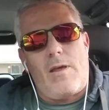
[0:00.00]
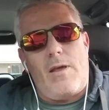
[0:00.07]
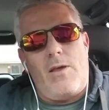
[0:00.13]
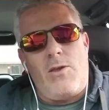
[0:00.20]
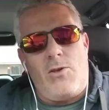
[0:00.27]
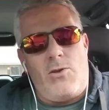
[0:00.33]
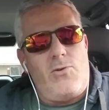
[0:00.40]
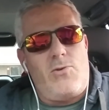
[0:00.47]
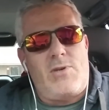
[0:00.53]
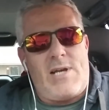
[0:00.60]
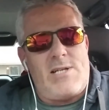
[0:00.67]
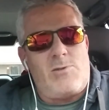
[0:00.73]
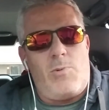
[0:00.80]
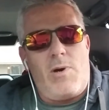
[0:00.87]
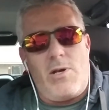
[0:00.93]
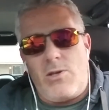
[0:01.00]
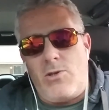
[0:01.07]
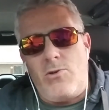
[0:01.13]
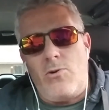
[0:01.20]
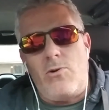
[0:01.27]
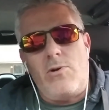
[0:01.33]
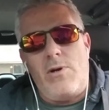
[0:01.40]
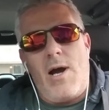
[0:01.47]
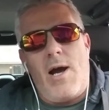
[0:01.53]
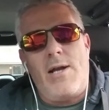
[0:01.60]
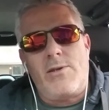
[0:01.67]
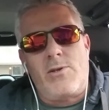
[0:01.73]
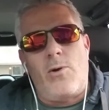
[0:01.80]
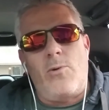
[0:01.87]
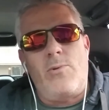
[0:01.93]
you guess what? You're
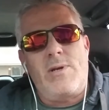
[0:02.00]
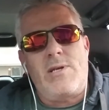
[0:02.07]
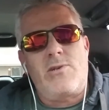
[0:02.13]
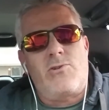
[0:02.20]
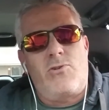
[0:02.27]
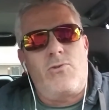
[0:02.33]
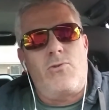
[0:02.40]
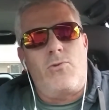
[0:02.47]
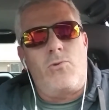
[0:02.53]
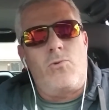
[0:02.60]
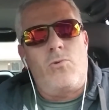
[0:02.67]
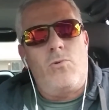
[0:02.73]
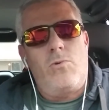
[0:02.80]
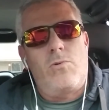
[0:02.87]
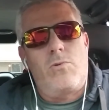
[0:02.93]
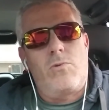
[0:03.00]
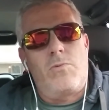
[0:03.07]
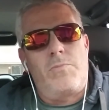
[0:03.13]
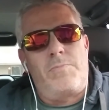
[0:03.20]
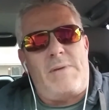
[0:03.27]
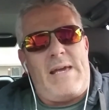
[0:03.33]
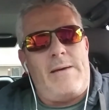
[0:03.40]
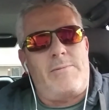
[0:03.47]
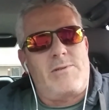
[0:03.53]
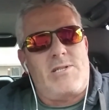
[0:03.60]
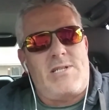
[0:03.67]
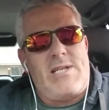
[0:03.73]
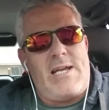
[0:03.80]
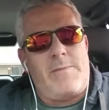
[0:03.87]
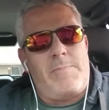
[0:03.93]
not going to be able to
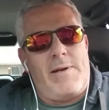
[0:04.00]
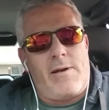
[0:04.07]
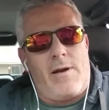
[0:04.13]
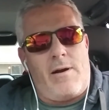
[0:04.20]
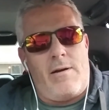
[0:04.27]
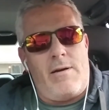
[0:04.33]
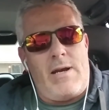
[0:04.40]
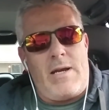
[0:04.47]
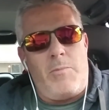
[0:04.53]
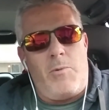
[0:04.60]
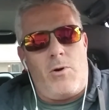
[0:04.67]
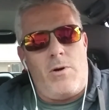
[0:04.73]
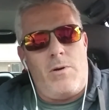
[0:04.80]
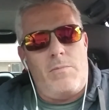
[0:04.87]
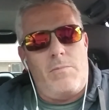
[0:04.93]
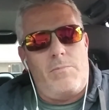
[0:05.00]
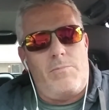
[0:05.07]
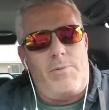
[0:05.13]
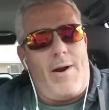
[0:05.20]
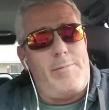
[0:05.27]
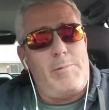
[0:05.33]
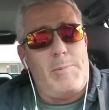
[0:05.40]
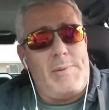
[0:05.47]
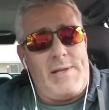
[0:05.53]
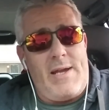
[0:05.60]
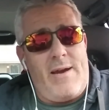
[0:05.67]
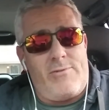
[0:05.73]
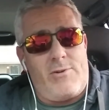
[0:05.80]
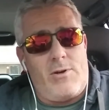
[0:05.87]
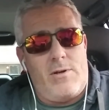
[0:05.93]
take my car anymore, probably
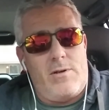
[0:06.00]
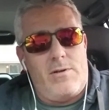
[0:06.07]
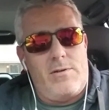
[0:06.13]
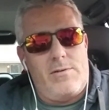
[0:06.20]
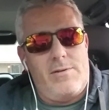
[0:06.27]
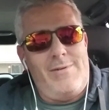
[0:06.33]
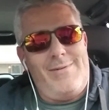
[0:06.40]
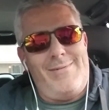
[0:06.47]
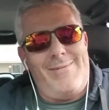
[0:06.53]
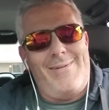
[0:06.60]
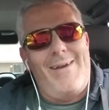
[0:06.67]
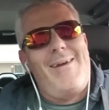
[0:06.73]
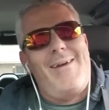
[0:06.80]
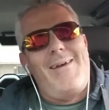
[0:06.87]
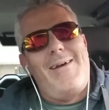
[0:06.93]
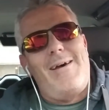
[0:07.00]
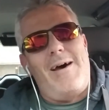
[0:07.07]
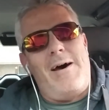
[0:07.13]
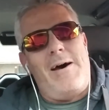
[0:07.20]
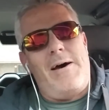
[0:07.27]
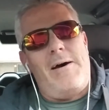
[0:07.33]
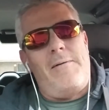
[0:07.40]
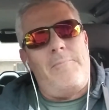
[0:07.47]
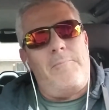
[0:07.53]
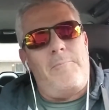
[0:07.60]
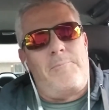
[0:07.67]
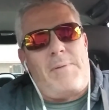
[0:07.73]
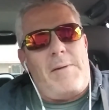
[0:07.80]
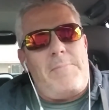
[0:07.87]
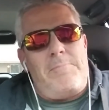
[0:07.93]
ever.
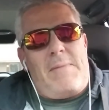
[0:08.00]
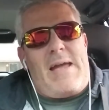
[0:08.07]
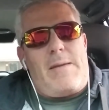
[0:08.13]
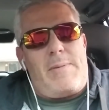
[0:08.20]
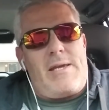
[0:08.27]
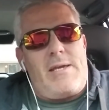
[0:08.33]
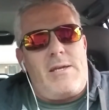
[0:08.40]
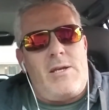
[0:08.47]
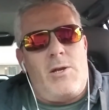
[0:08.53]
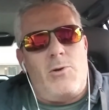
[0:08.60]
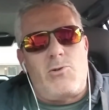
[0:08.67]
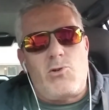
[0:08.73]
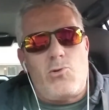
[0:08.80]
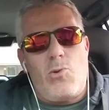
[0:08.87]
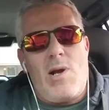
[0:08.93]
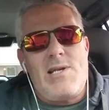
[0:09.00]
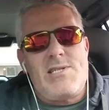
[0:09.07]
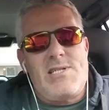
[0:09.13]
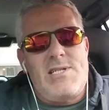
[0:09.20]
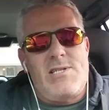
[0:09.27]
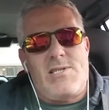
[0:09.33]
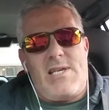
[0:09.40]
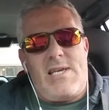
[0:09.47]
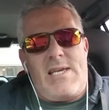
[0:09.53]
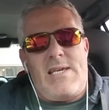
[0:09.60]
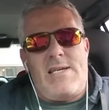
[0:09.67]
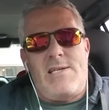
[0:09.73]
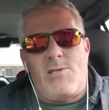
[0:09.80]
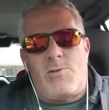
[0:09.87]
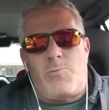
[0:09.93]
but maybe, you know, trust is
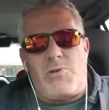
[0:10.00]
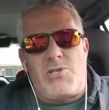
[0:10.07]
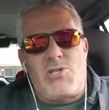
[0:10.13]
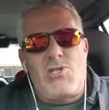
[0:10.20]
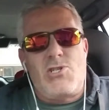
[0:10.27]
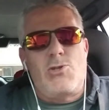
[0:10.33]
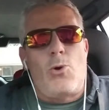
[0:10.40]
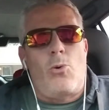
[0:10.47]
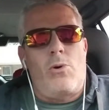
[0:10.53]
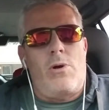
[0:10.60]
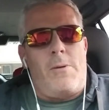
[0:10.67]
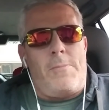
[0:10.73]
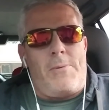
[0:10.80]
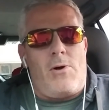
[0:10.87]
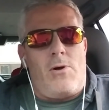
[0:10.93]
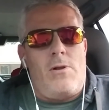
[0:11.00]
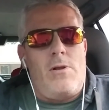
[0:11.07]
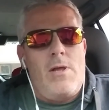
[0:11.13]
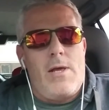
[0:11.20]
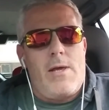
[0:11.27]
restorable,